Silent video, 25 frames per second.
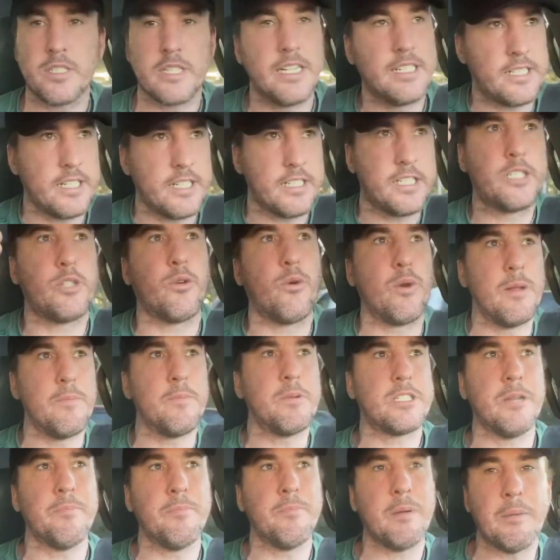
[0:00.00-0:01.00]
because it's
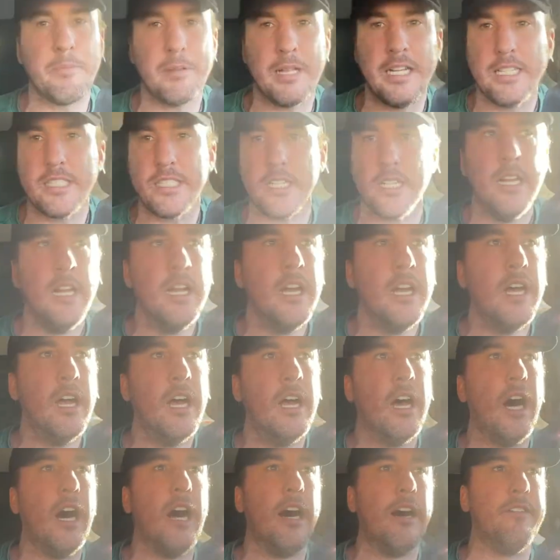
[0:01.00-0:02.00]
20%
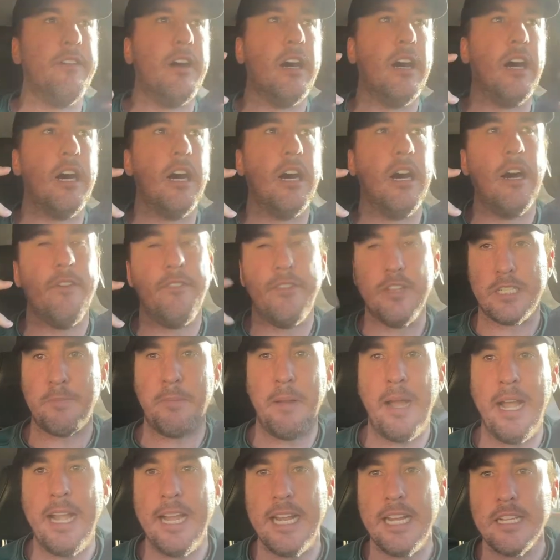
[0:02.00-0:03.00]
population of, uh, of
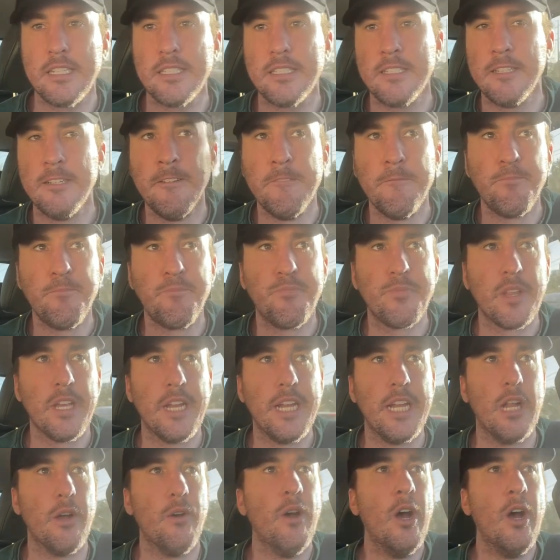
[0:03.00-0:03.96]
Hispanics. You know,